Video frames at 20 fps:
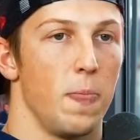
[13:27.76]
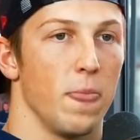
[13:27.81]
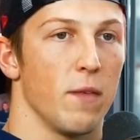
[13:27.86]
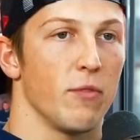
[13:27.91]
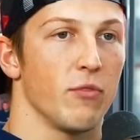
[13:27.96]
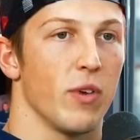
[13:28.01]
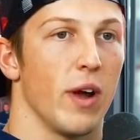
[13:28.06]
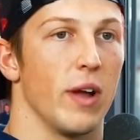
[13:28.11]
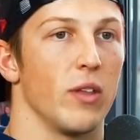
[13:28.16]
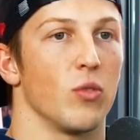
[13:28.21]

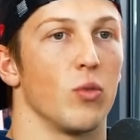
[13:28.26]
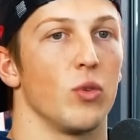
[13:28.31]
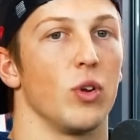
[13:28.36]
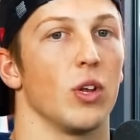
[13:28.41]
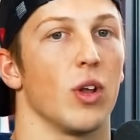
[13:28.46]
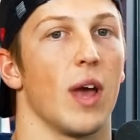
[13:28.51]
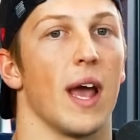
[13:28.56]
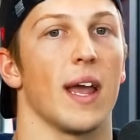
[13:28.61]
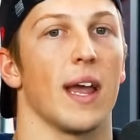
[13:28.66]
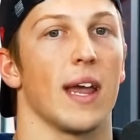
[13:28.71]
front, or
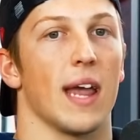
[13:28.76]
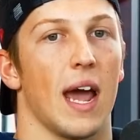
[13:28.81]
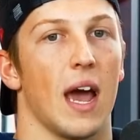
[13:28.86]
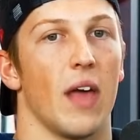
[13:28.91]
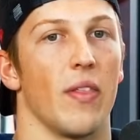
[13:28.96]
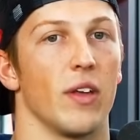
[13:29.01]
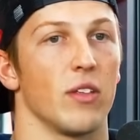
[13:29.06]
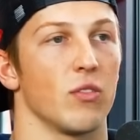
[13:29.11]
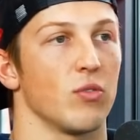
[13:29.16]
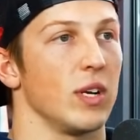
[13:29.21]
you like a
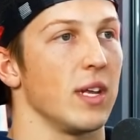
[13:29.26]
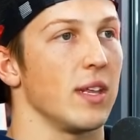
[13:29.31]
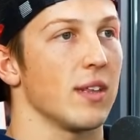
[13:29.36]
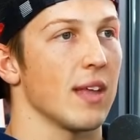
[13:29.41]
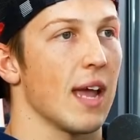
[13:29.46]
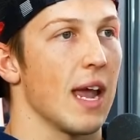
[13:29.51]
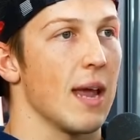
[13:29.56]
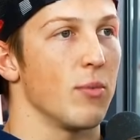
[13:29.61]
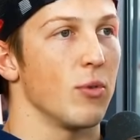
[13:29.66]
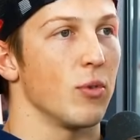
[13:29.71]
car that's really
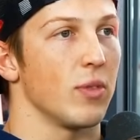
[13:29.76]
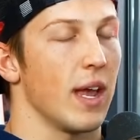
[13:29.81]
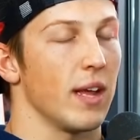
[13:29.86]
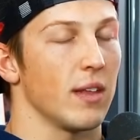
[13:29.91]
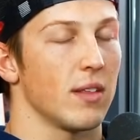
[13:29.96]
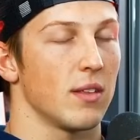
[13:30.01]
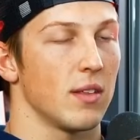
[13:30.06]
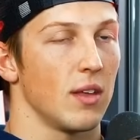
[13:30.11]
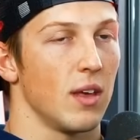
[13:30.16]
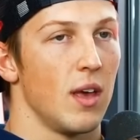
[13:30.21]
stable.
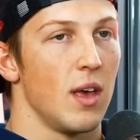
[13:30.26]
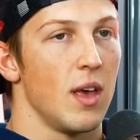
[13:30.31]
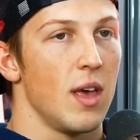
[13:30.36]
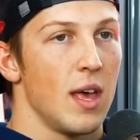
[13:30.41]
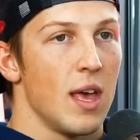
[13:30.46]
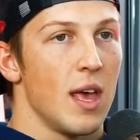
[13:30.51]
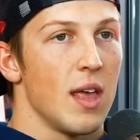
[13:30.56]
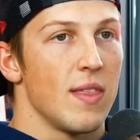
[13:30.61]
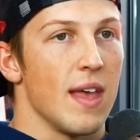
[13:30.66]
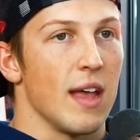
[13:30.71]
That's
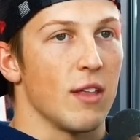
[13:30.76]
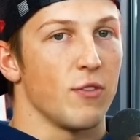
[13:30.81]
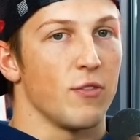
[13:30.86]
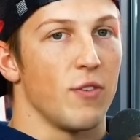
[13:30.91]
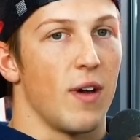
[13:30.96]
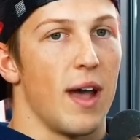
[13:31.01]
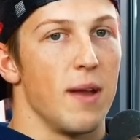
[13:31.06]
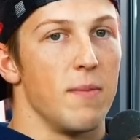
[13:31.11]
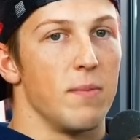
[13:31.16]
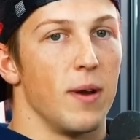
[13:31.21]

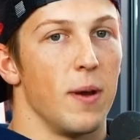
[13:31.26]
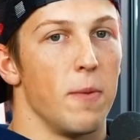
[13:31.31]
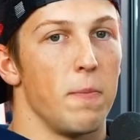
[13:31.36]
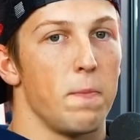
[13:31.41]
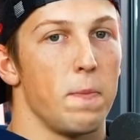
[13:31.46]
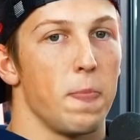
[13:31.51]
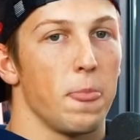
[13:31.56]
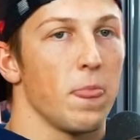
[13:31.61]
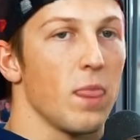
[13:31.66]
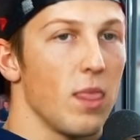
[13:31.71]
fine. But
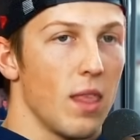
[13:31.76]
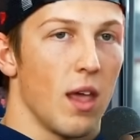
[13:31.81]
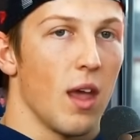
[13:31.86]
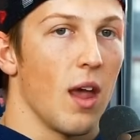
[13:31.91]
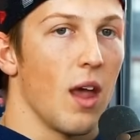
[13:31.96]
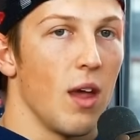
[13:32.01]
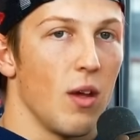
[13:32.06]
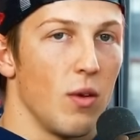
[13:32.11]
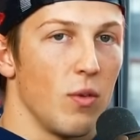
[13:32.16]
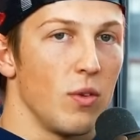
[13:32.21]

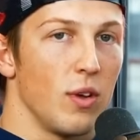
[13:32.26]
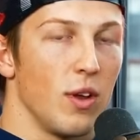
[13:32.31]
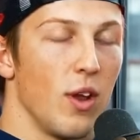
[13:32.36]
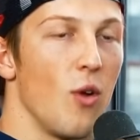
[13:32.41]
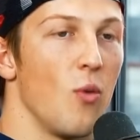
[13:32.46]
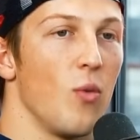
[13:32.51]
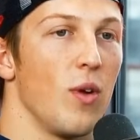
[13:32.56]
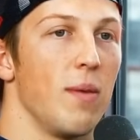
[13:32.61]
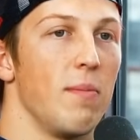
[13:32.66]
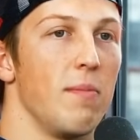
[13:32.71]
you
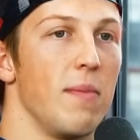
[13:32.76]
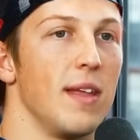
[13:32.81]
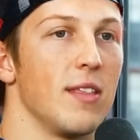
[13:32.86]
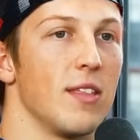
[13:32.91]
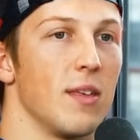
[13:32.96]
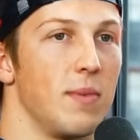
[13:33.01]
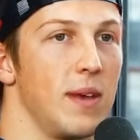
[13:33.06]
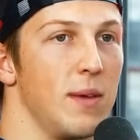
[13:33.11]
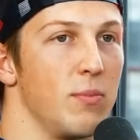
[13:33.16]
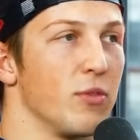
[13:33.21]
know, we're meant
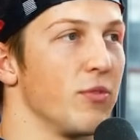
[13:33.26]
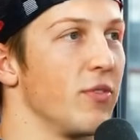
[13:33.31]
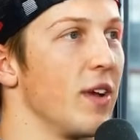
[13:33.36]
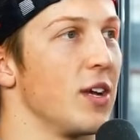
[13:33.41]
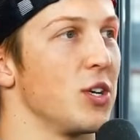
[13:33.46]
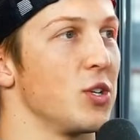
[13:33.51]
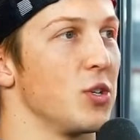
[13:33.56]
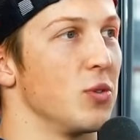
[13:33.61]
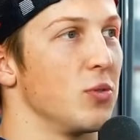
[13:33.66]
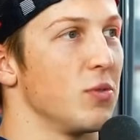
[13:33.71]
to be
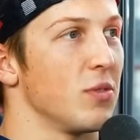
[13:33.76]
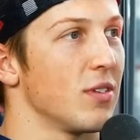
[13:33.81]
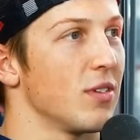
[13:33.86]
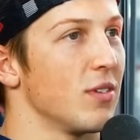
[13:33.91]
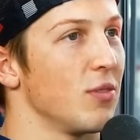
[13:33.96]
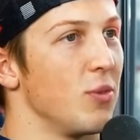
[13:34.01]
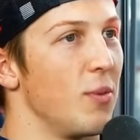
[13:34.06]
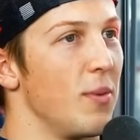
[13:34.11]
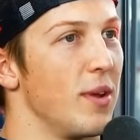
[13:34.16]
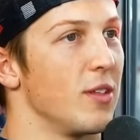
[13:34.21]

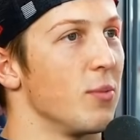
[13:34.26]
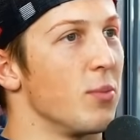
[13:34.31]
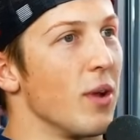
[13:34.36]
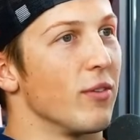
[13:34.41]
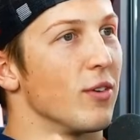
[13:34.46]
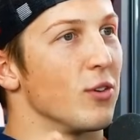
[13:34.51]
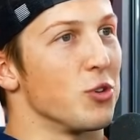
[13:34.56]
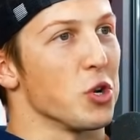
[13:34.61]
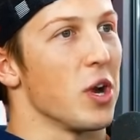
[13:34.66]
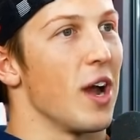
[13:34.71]
professionals. We're meant to be
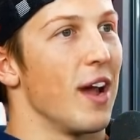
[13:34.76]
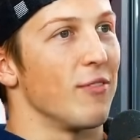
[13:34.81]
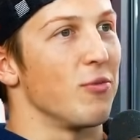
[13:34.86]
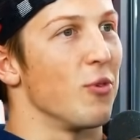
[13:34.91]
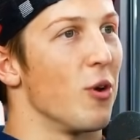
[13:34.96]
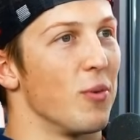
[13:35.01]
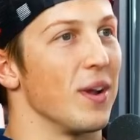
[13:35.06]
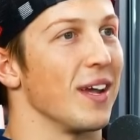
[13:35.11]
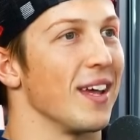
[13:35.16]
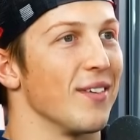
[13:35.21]
able to drive
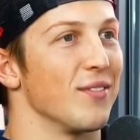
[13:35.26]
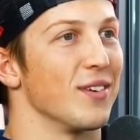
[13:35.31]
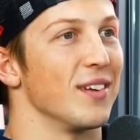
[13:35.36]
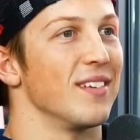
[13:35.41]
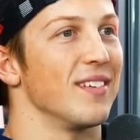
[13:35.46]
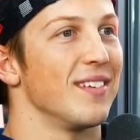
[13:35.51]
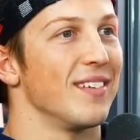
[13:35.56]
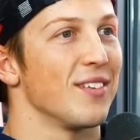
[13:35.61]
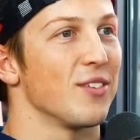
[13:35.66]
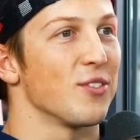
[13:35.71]
what we're
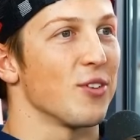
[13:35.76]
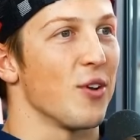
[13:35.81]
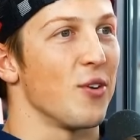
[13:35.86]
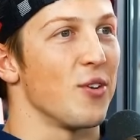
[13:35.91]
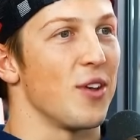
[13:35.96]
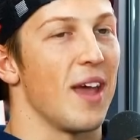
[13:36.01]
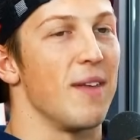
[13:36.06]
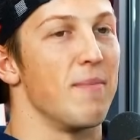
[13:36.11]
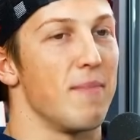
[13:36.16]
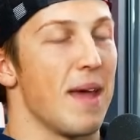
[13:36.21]
given. So
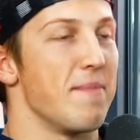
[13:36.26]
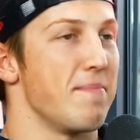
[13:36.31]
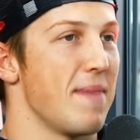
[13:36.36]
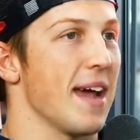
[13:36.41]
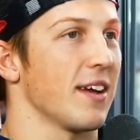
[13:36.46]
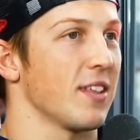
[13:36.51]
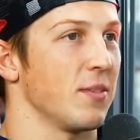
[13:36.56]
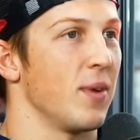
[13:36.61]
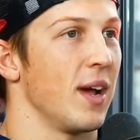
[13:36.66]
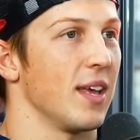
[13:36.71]
and
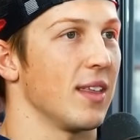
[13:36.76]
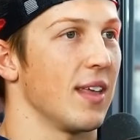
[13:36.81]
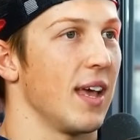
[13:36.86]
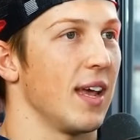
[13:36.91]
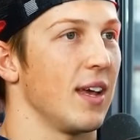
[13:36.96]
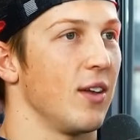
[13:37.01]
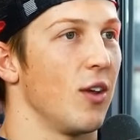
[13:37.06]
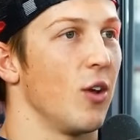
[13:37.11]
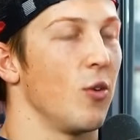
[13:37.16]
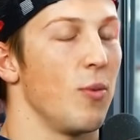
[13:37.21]
maximize
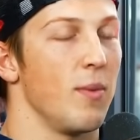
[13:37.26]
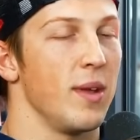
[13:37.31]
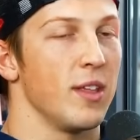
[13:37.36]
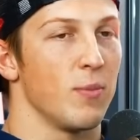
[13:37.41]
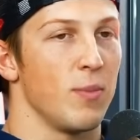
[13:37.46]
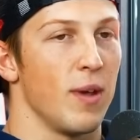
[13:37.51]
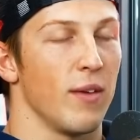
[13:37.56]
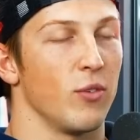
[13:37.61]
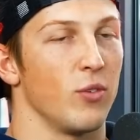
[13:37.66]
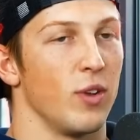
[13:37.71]
that. You know, we're meant
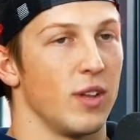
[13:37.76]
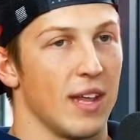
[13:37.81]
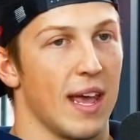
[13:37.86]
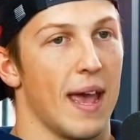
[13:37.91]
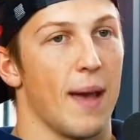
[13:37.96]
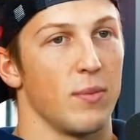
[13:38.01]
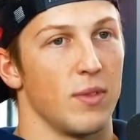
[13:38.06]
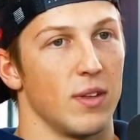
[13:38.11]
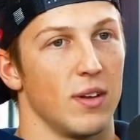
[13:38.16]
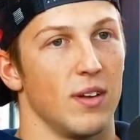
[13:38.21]
to be able to
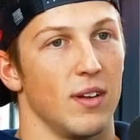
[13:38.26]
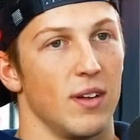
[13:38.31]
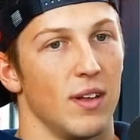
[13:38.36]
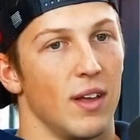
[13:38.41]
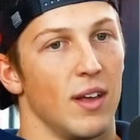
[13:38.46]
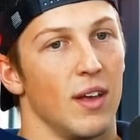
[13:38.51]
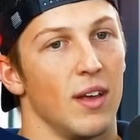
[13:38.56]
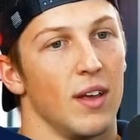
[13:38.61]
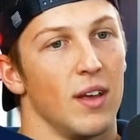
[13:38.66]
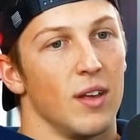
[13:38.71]
adapt, and
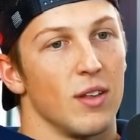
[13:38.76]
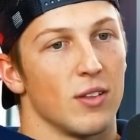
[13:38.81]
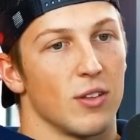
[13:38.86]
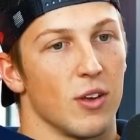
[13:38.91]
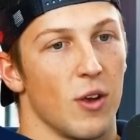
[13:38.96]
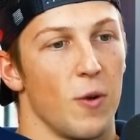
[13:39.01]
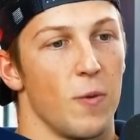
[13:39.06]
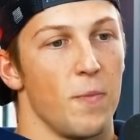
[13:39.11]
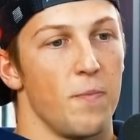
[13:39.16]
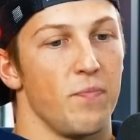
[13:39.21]

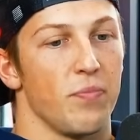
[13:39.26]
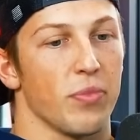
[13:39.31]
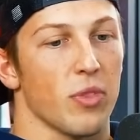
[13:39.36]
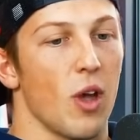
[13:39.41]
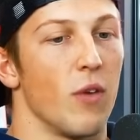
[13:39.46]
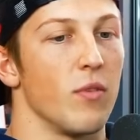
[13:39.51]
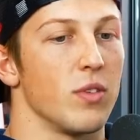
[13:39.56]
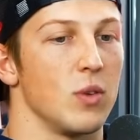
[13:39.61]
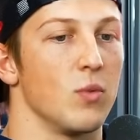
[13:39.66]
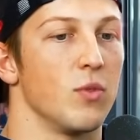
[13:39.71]
so
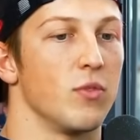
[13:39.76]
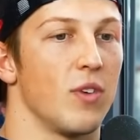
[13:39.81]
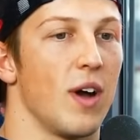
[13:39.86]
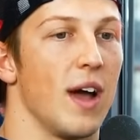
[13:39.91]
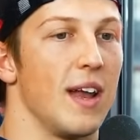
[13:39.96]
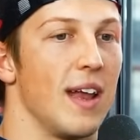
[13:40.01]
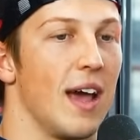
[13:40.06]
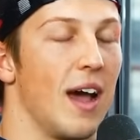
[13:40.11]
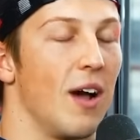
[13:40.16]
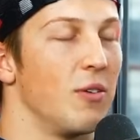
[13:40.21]
obviously we'll
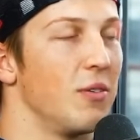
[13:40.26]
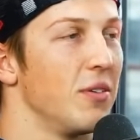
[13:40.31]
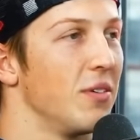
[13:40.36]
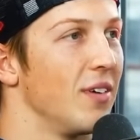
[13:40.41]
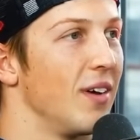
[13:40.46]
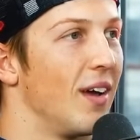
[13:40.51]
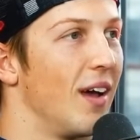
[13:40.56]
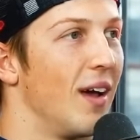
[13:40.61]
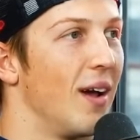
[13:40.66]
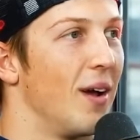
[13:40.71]
find out.
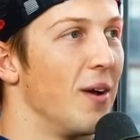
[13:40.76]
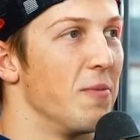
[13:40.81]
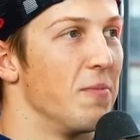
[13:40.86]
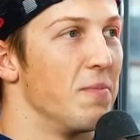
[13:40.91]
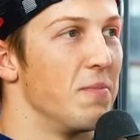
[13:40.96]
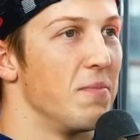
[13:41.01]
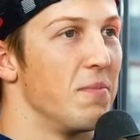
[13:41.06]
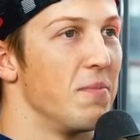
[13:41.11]
But